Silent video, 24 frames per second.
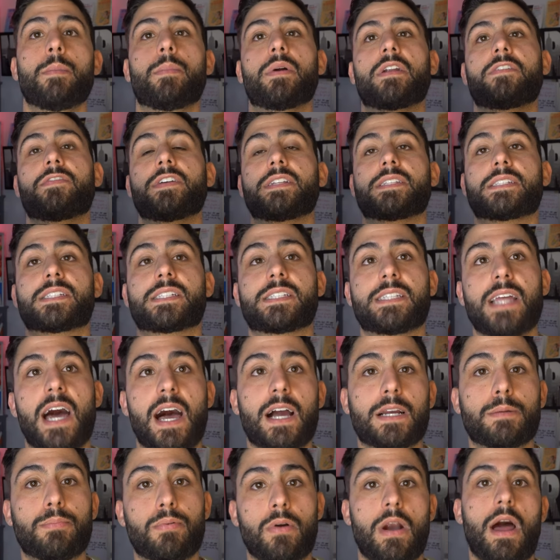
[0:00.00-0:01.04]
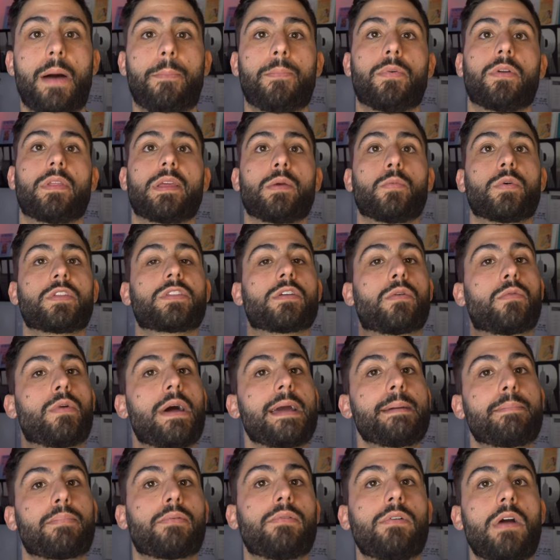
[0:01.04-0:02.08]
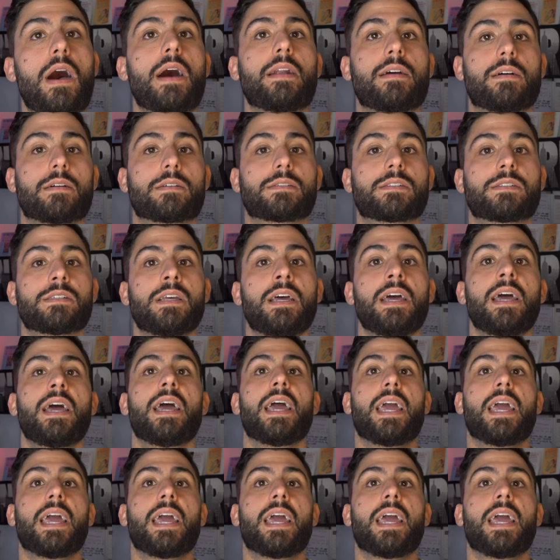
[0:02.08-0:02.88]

but if it's stocked properly with the right products,